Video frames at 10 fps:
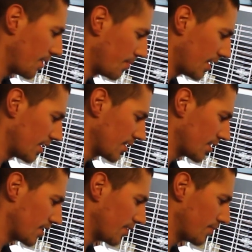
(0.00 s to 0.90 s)
I bought
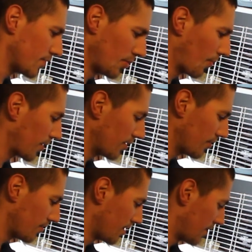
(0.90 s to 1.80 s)
some super
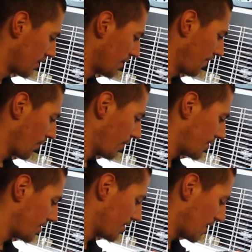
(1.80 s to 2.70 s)
glue,
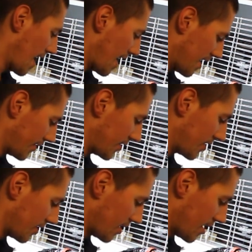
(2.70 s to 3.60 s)
which
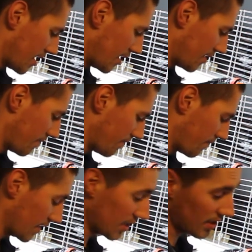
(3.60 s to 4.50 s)
has,
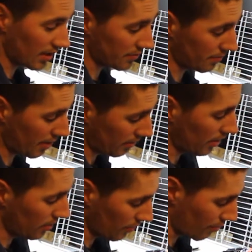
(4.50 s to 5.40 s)
this stuff's
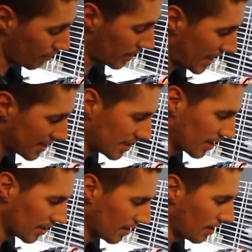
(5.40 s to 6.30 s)
apparently good with
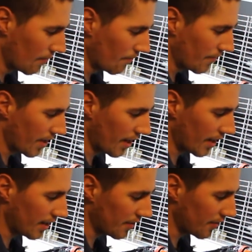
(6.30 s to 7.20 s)
plastic,
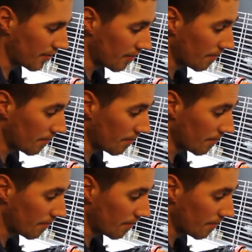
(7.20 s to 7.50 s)
and